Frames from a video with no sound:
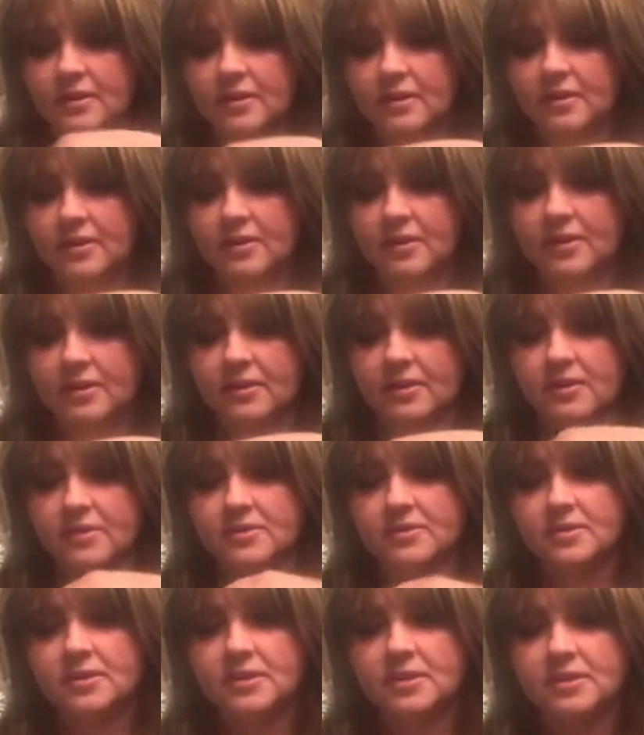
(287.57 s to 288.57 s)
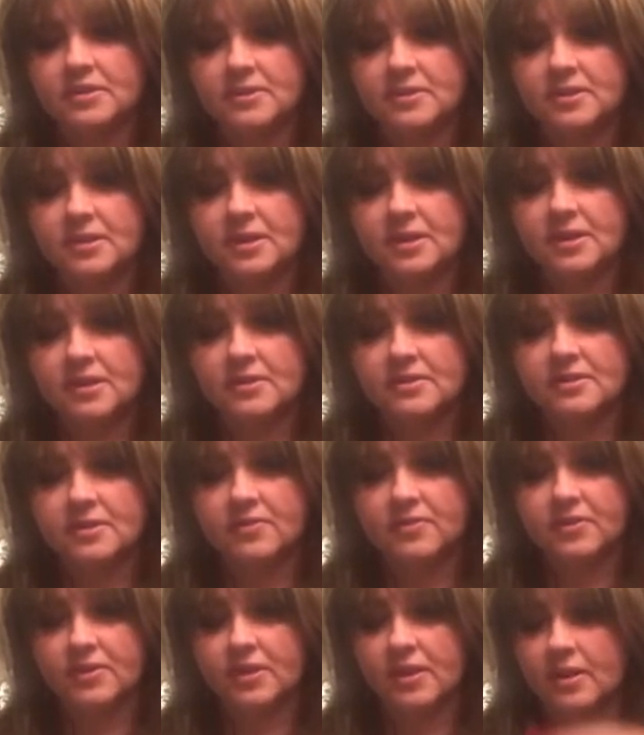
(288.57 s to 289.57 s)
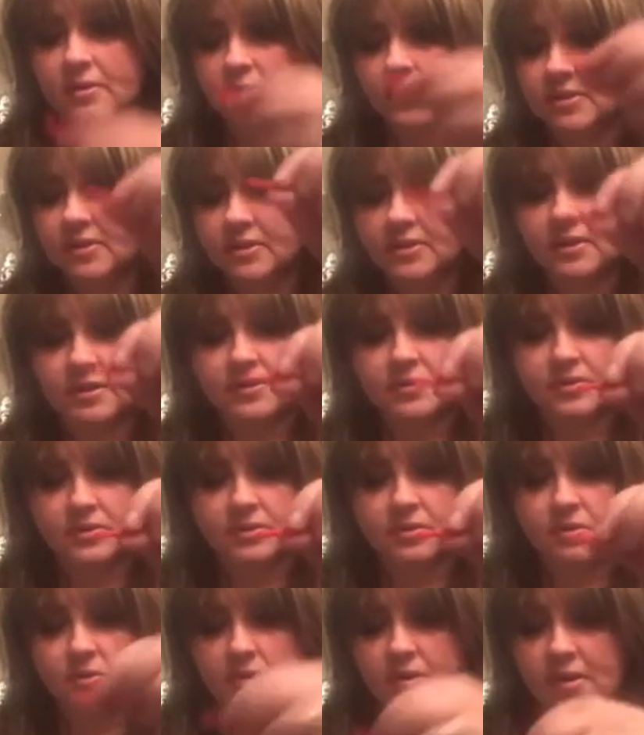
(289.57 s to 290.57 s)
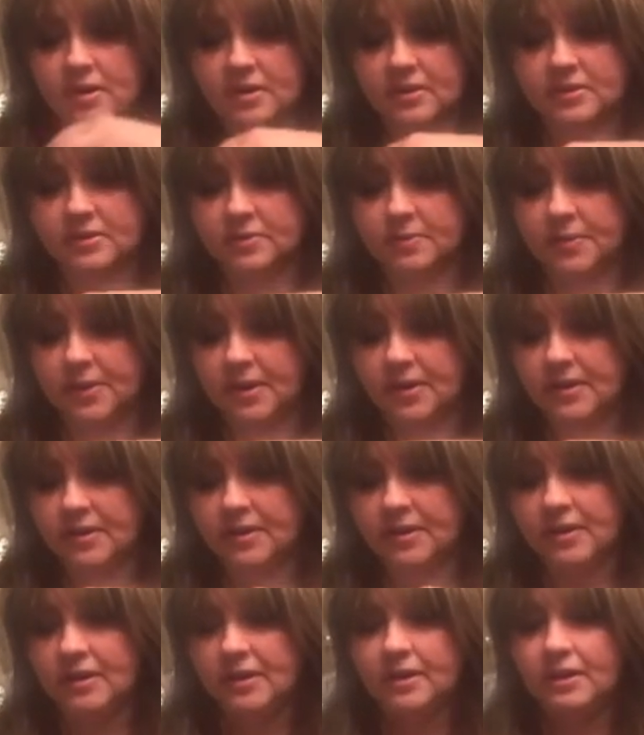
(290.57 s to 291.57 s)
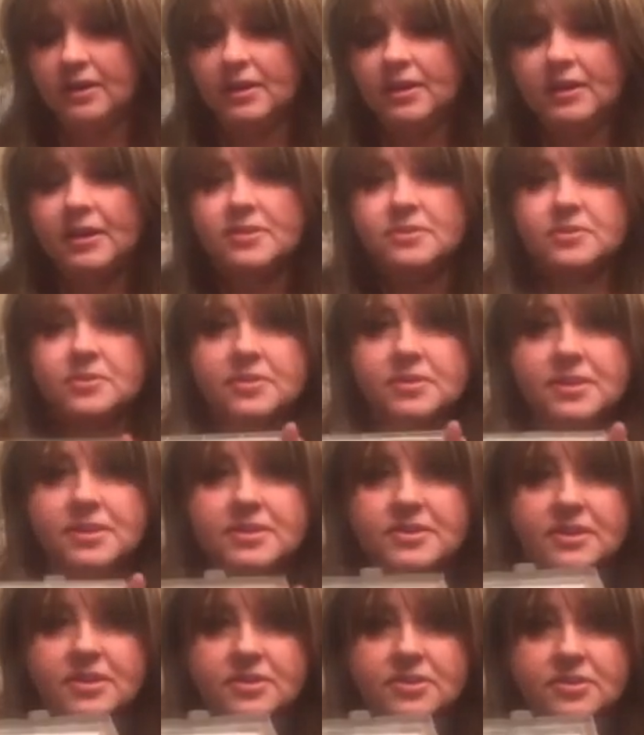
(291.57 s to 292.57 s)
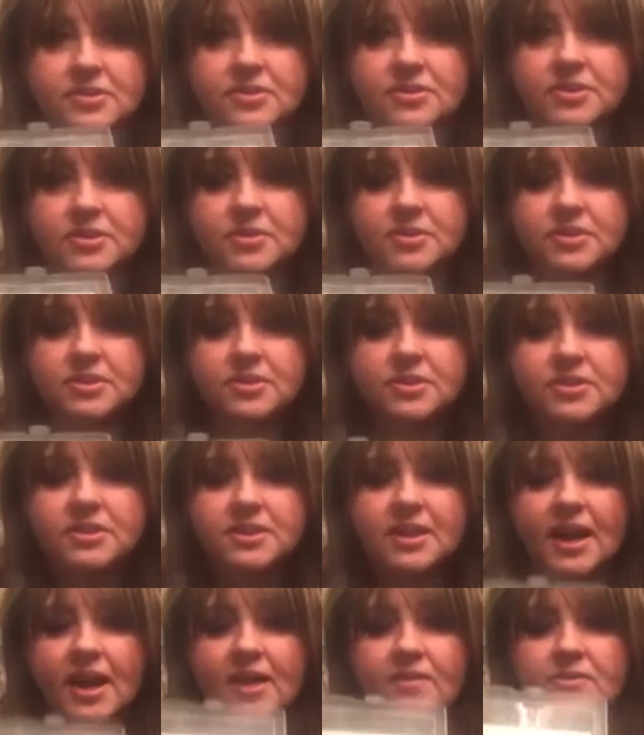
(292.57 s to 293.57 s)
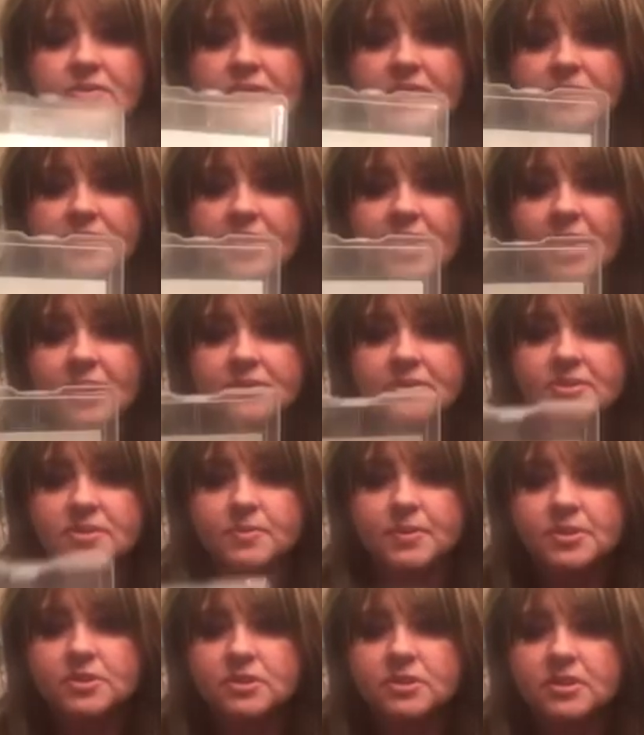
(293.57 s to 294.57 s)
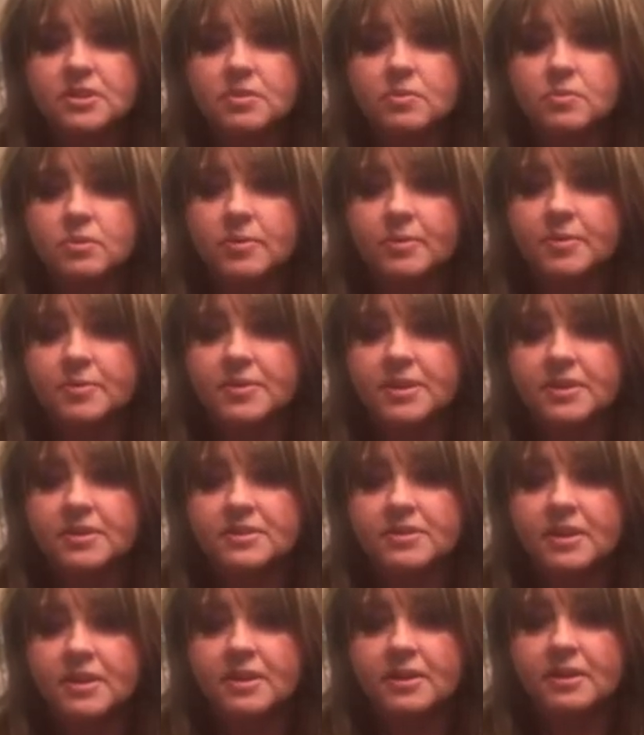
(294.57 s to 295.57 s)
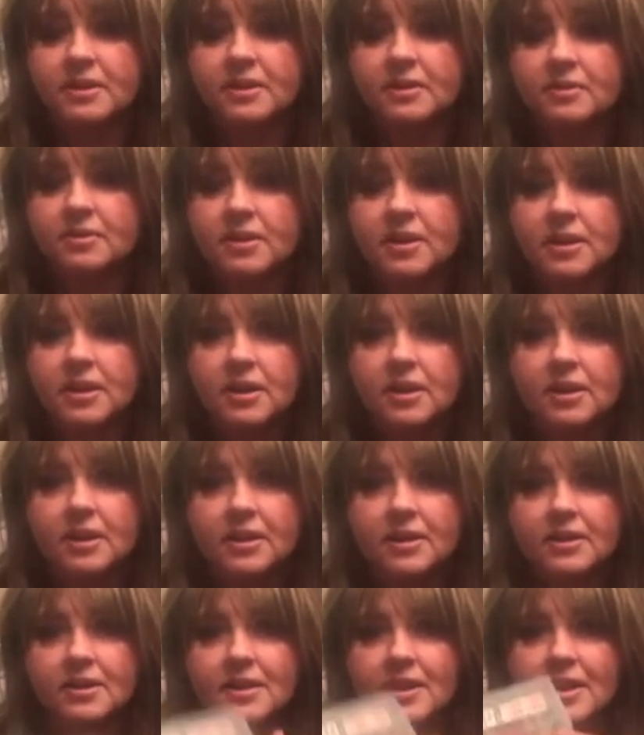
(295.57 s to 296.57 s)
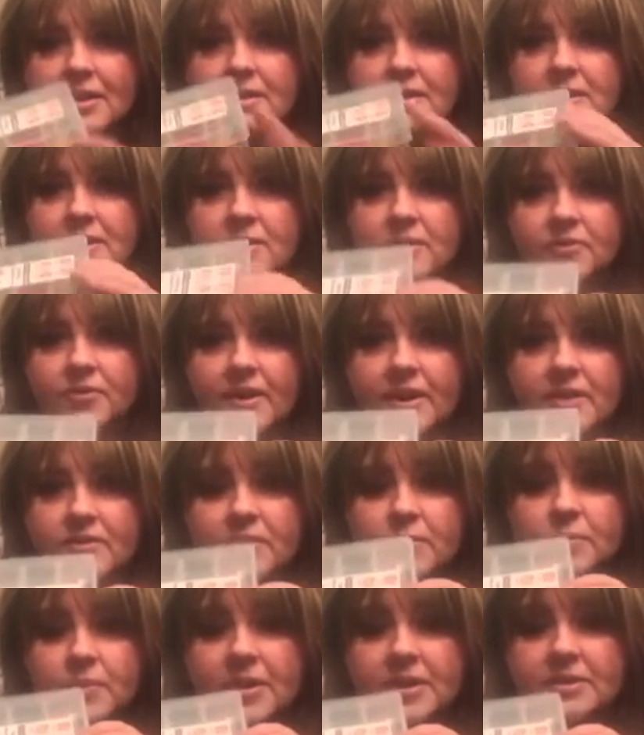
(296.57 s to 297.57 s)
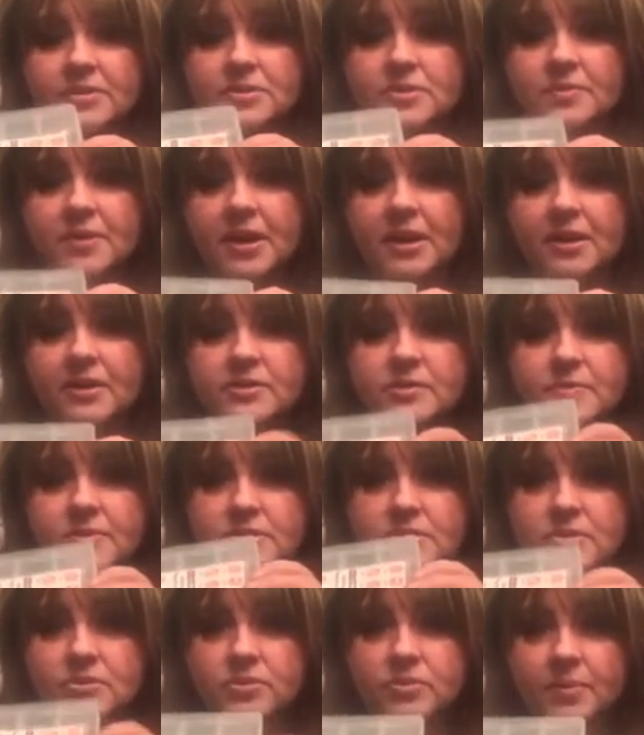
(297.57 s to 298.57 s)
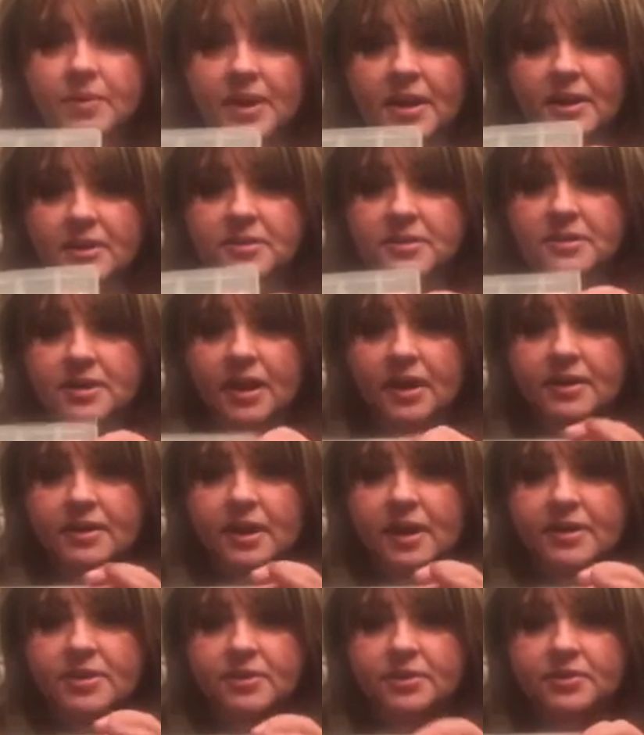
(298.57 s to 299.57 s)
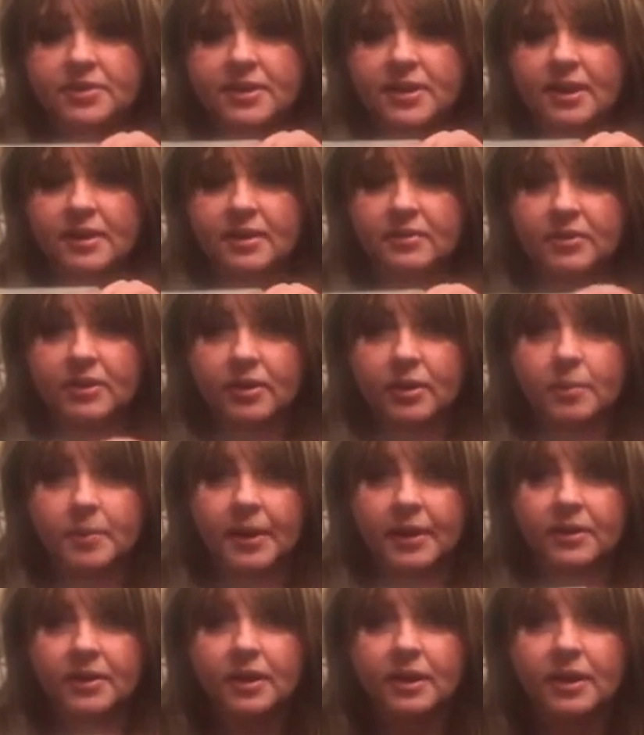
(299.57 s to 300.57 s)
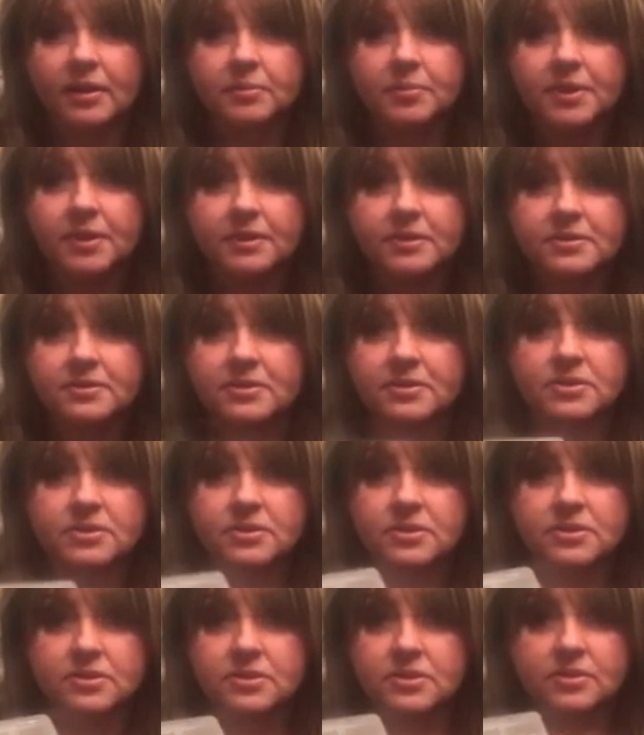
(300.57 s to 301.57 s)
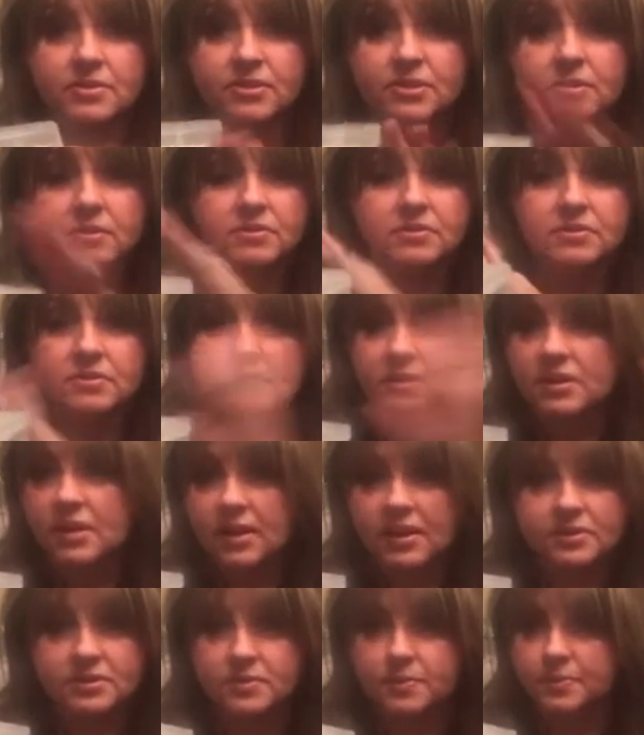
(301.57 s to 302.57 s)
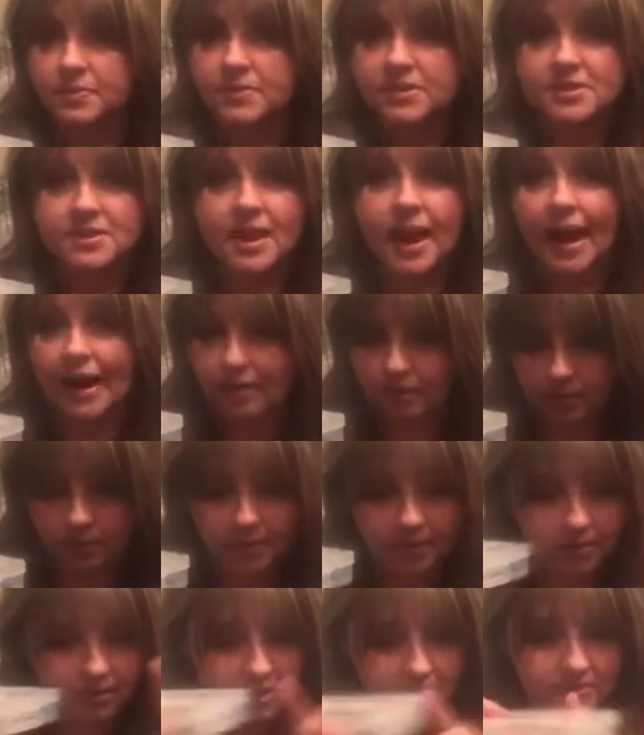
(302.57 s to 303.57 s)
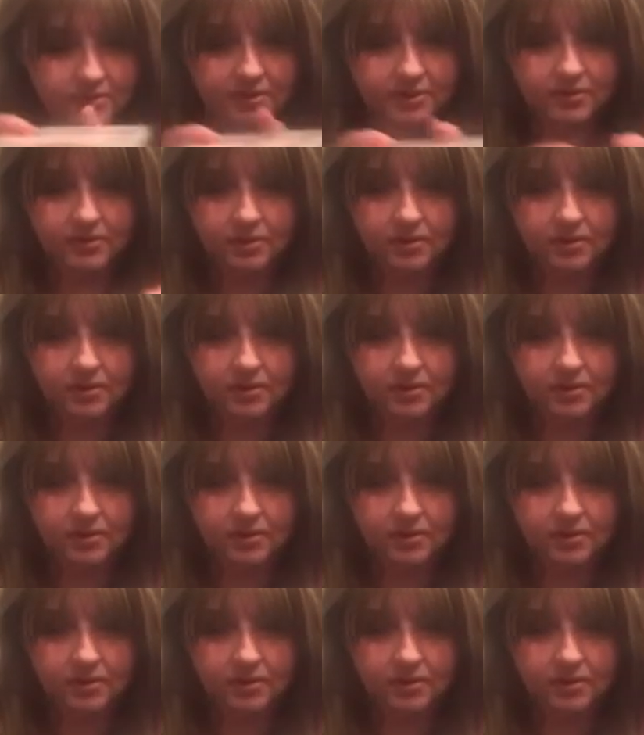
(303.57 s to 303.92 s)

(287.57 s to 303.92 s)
And then there's these things. I forgot what these are called, but it has all the essentials. So it's good to have around the house, especially a woman, because I know that, you know, if I ever went into my husband's toolbox, I don't think I'd ever come out again, because it's just, it's terrible. I don't even